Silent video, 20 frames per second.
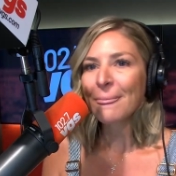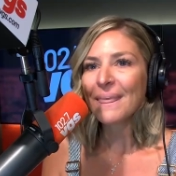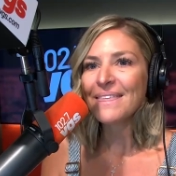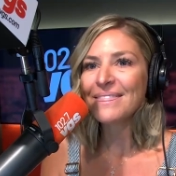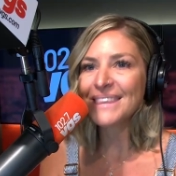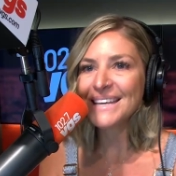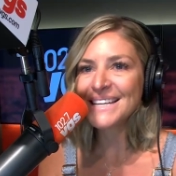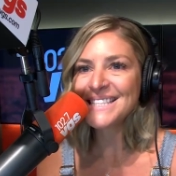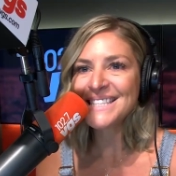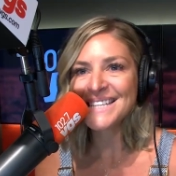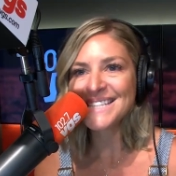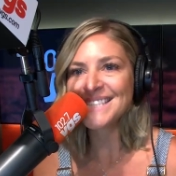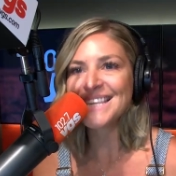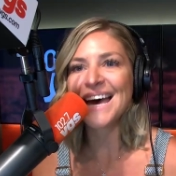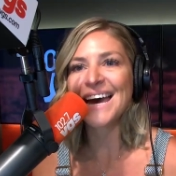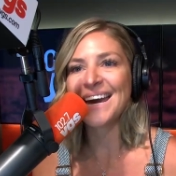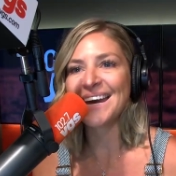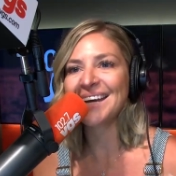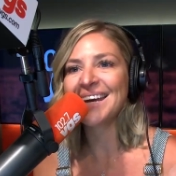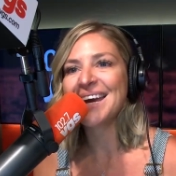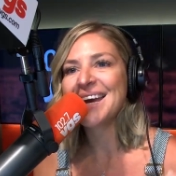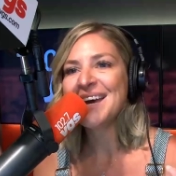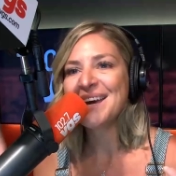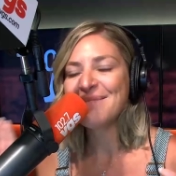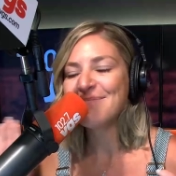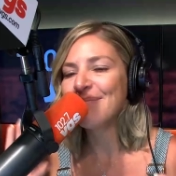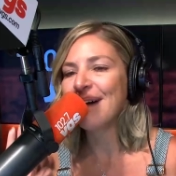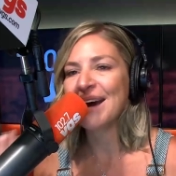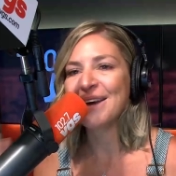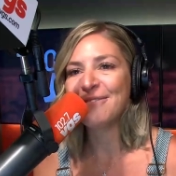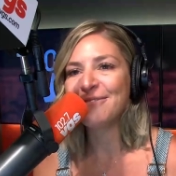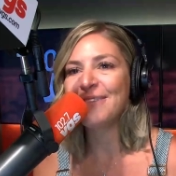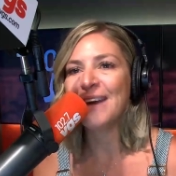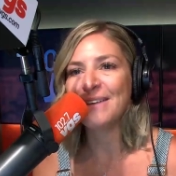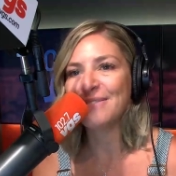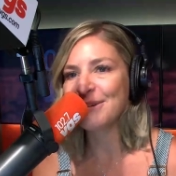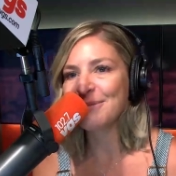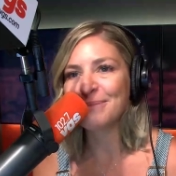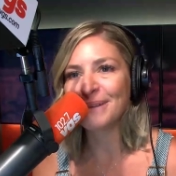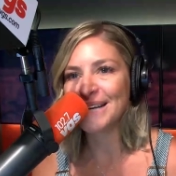This is like my
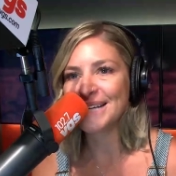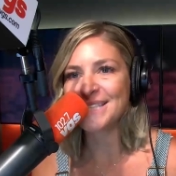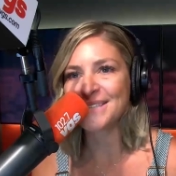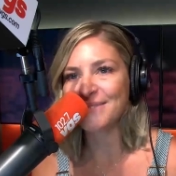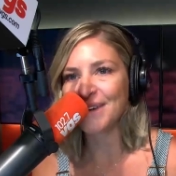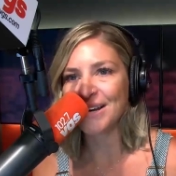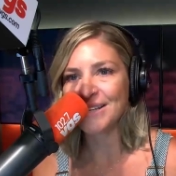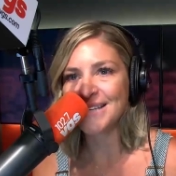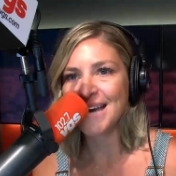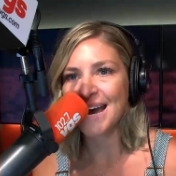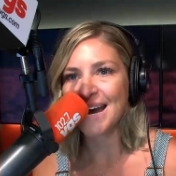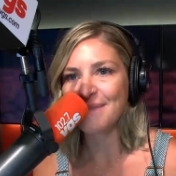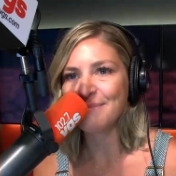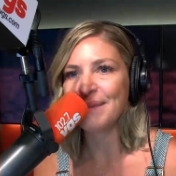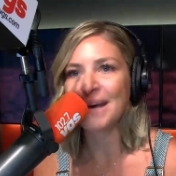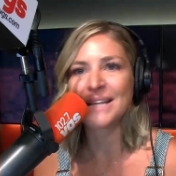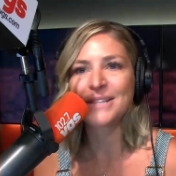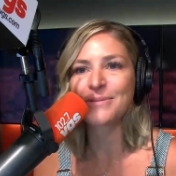favorite place of all time. That's